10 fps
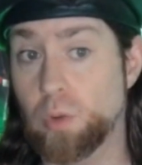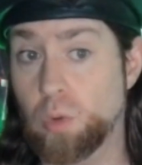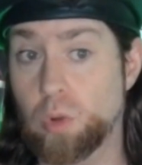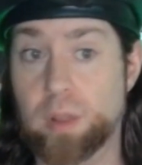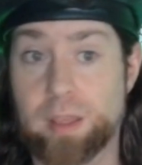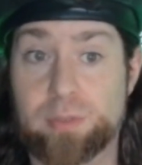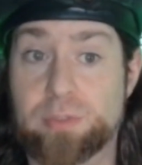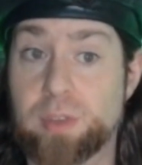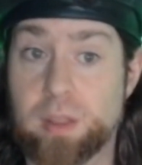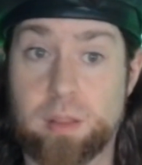or if,
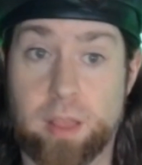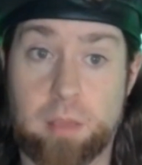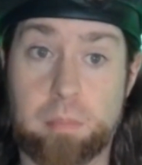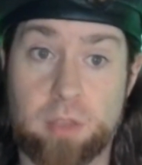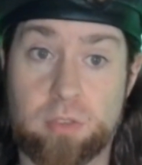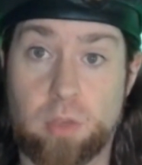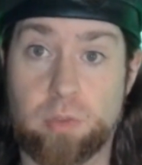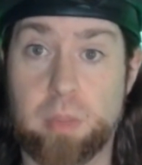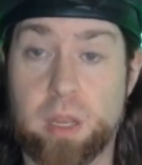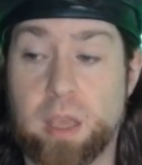like myself in
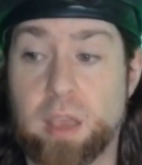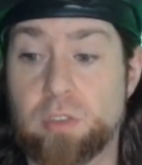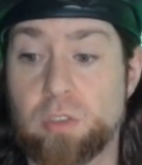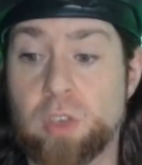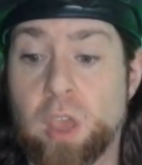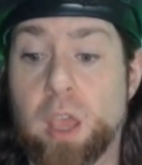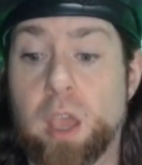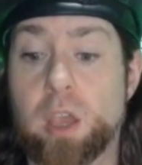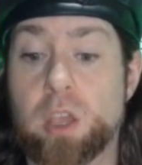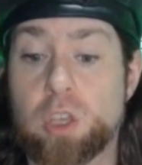many cases,
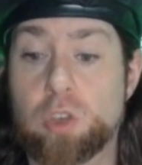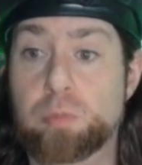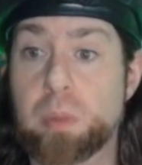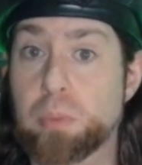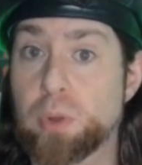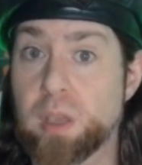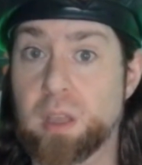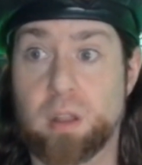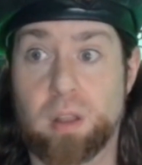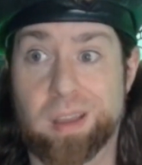you've been putting in
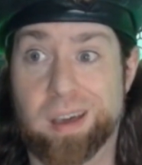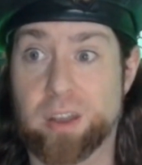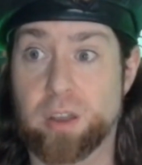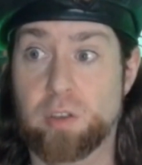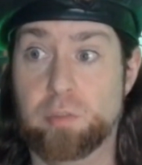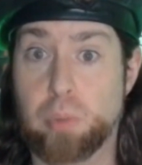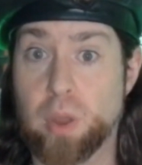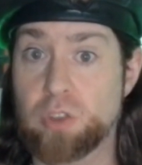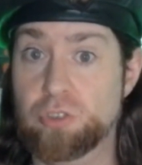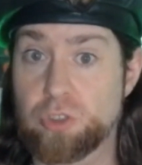a lot of
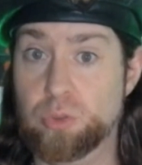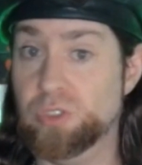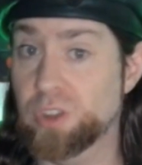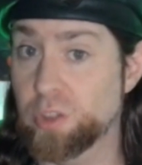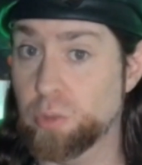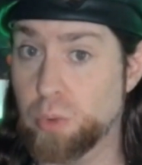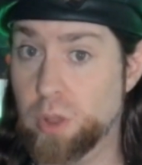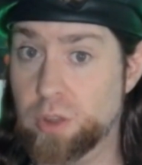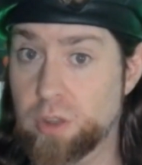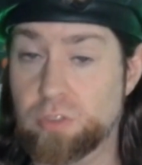brain juice in other
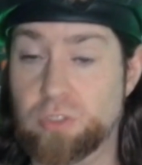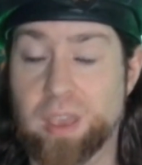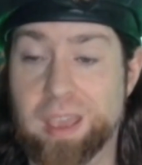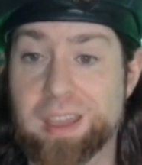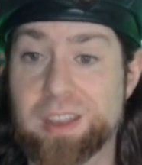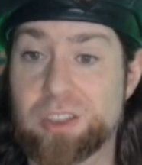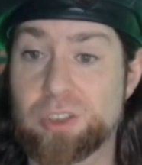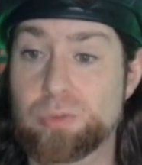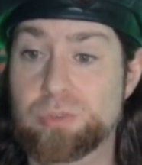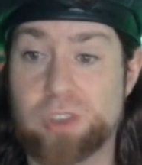products, and
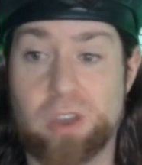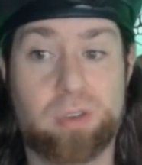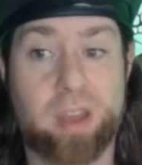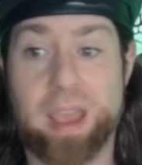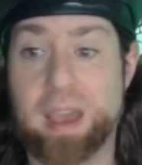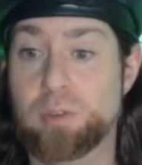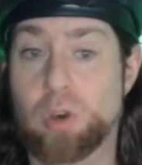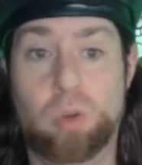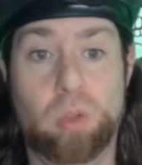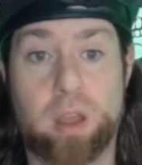you don't have a
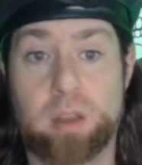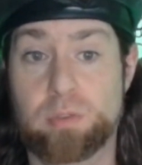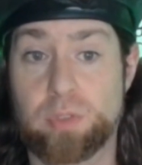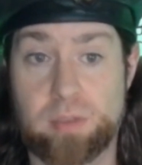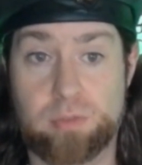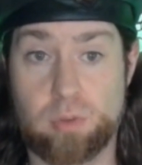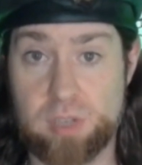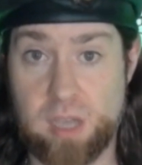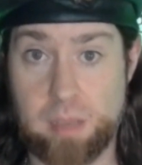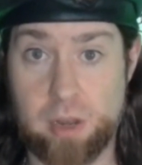whole lot of leftover
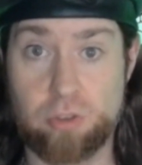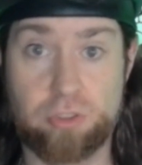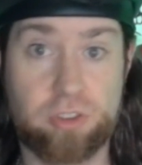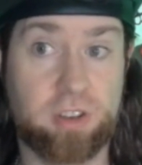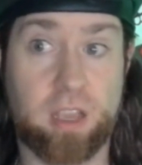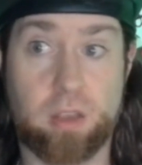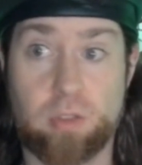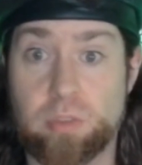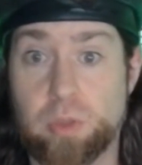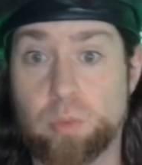time and energy to take on
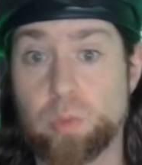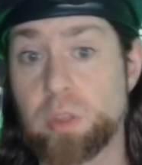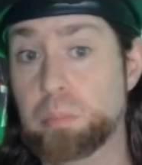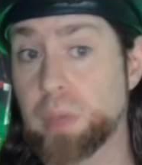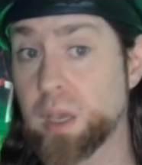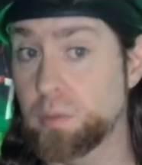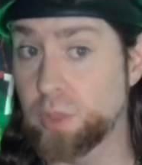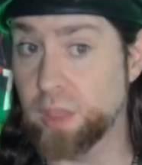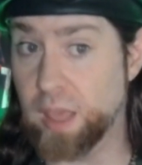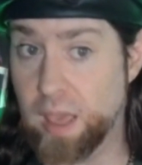something really big and
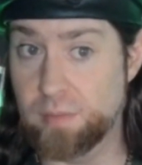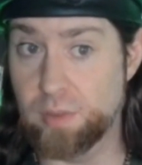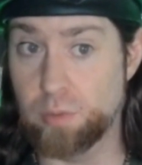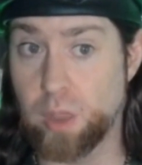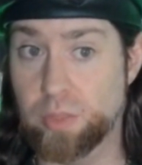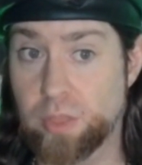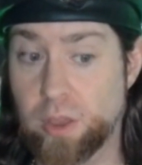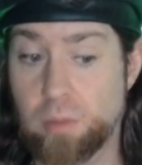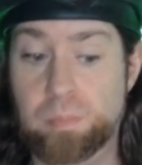really heavy right there.